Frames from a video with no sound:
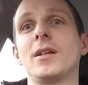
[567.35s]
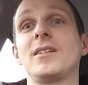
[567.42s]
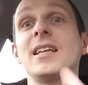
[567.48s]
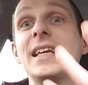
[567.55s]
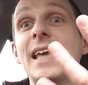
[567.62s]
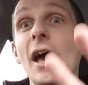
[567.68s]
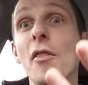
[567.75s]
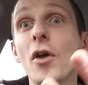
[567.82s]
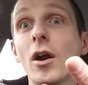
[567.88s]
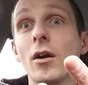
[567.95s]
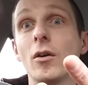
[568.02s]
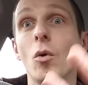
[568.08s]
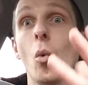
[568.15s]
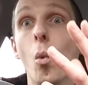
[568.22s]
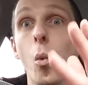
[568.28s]
Together,
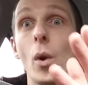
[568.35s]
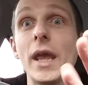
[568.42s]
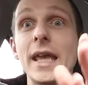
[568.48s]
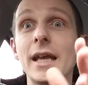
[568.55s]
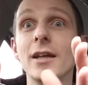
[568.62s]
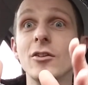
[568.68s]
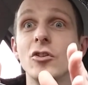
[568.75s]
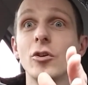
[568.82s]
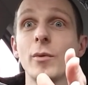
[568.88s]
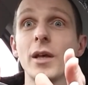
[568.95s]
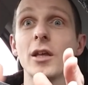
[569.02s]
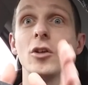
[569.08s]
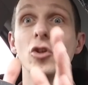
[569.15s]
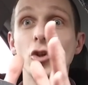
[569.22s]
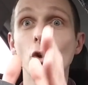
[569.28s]
we can do
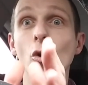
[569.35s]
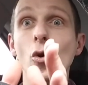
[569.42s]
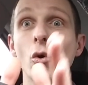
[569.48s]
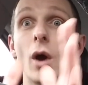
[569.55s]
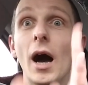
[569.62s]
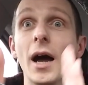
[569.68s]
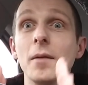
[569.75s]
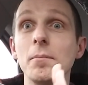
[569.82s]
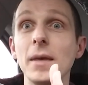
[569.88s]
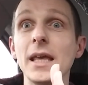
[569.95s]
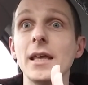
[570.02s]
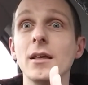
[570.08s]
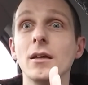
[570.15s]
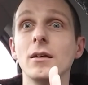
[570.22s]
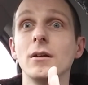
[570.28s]
it. You and
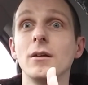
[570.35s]
me.